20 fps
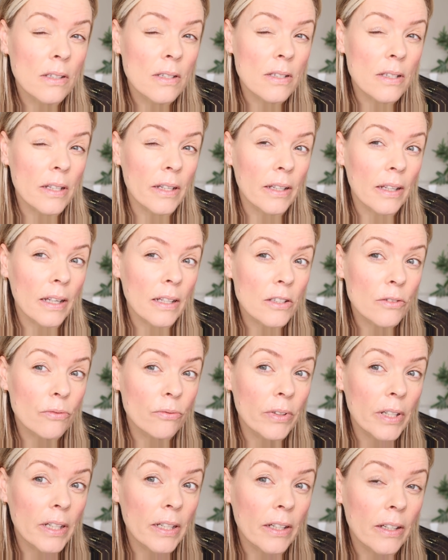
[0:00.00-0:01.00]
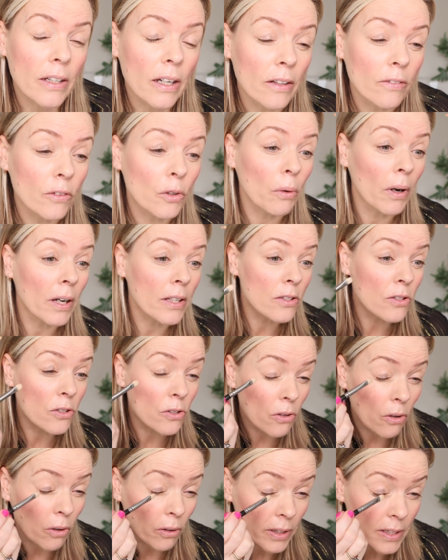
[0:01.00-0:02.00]
See, that's really kind of quite
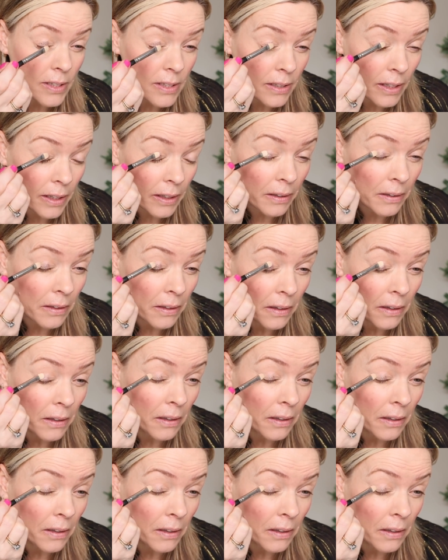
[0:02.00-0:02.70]
strong, isn't it?